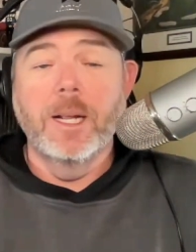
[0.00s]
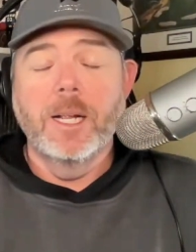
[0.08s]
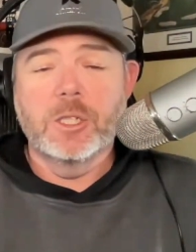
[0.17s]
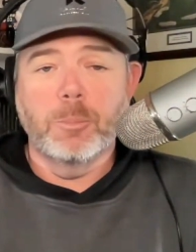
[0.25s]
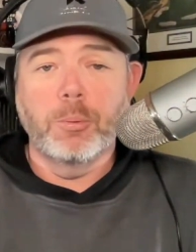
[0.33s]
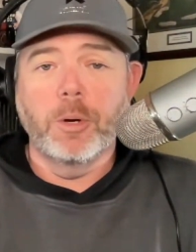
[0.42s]

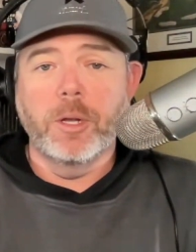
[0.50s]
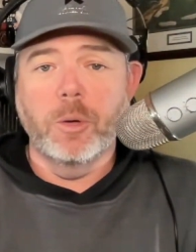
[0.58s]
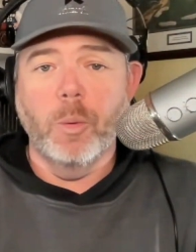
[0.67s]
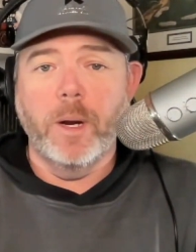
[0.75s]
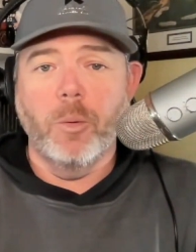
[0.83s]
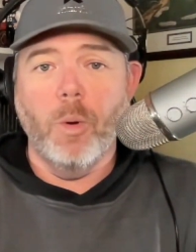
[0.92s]
It's a pretty good
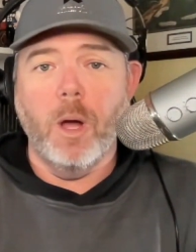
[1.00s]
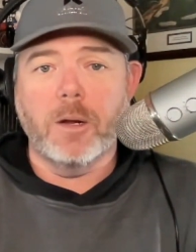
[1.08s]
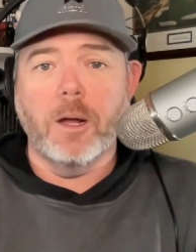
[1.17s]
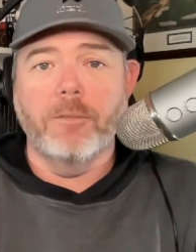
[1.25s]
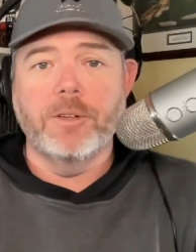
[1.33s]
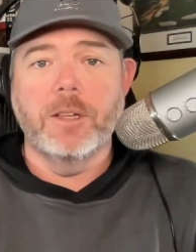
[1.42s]
way to walk
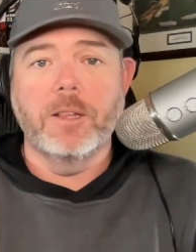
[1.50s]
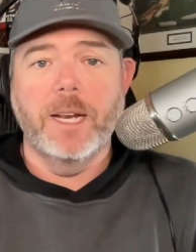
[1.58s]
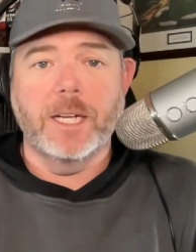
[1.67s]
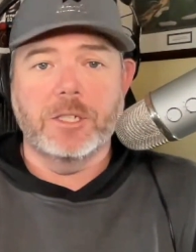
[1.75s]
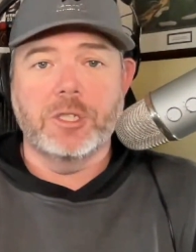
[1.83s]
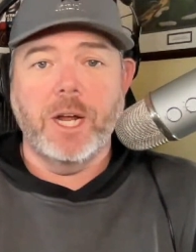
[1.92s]
off into the
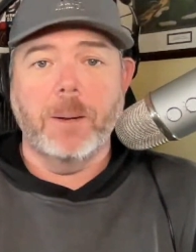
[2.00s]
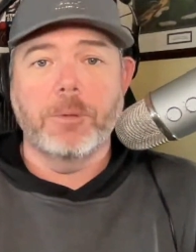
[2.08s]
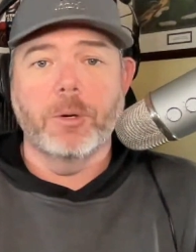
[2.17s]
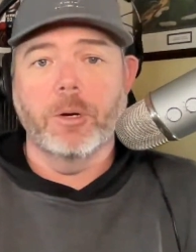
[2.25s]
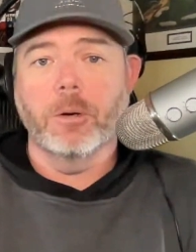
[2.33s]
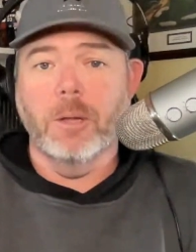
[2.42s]
next chapter
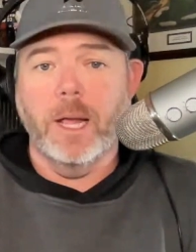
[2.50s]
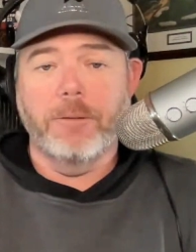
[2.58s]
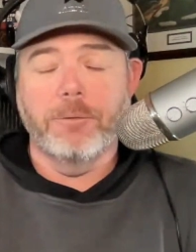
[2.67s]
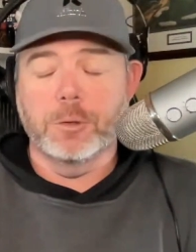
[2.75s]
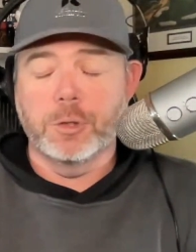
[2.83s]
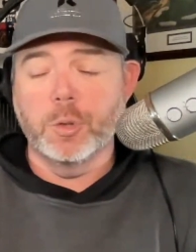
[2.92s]
of your life
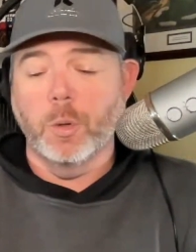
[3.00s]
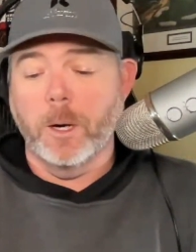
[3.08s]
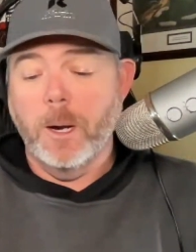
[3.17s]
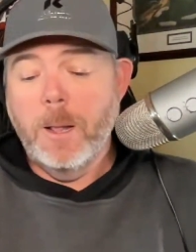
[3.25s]
for sure.